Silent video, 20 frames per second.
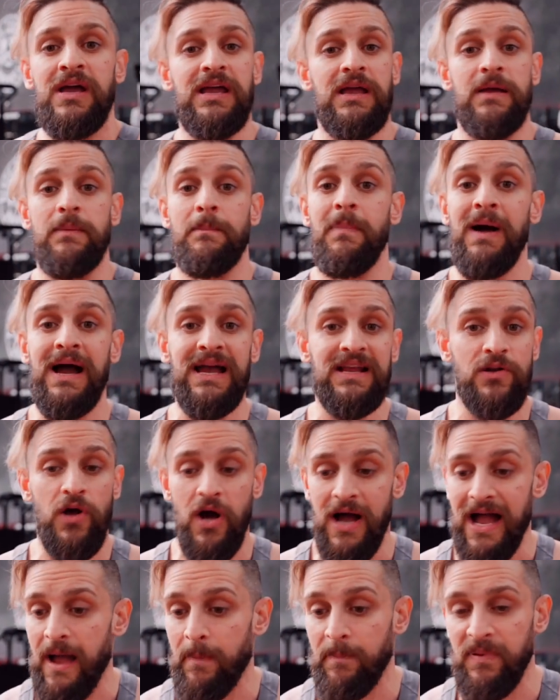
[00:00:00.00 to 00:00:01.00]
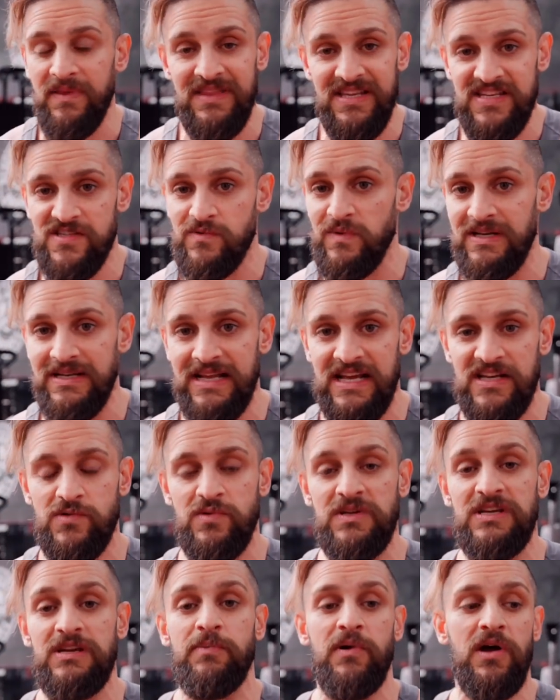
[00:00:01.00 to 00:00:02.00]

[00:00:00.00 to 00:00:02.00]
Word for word: It might not happen this week, next week,